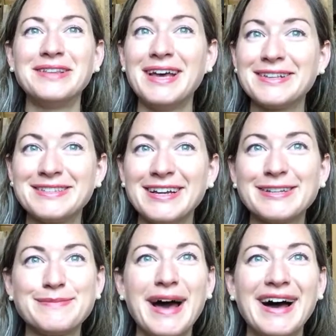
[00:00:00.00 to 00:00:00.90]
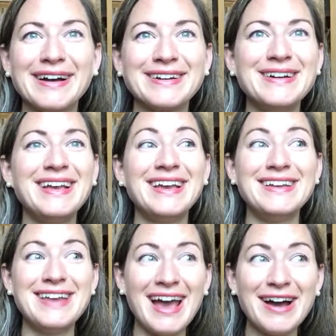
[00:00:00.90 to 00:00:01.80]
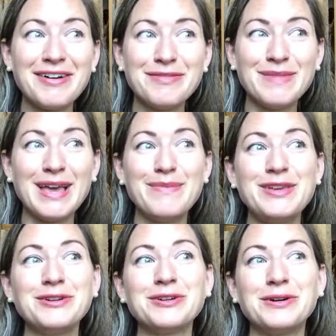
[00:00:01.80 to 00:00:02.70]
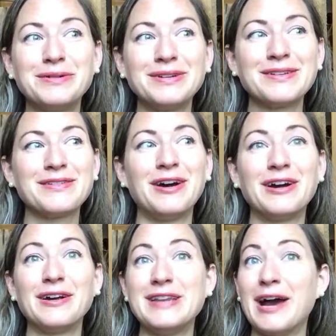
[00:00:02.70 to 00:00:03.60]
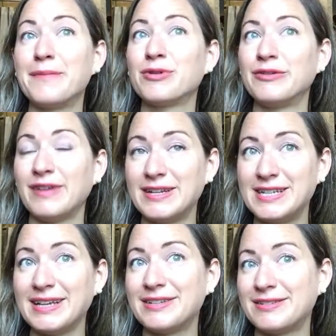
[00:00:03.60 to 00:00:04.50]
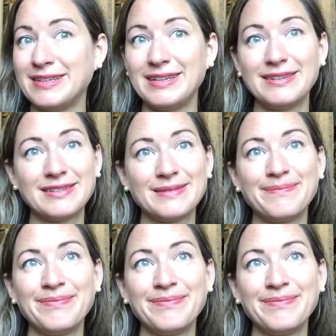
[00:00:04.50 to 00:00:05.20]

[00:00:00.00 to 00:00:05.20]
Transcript: on that 6-pack. Now, maybe your goals are now preventing disease.